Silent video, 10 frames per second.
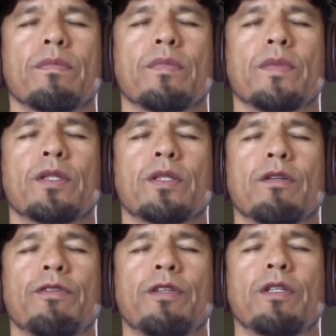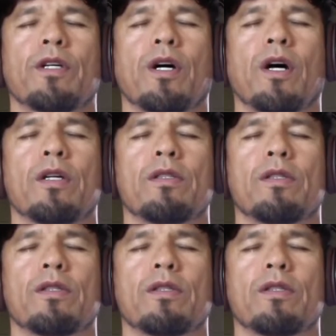You can feel your heart to
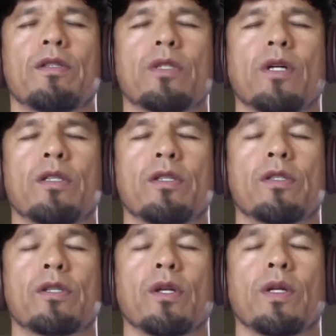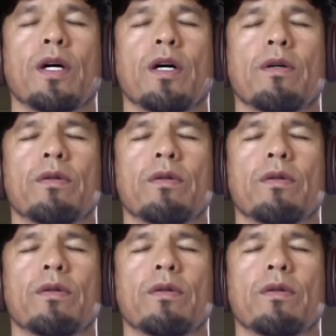slow, start to slow down.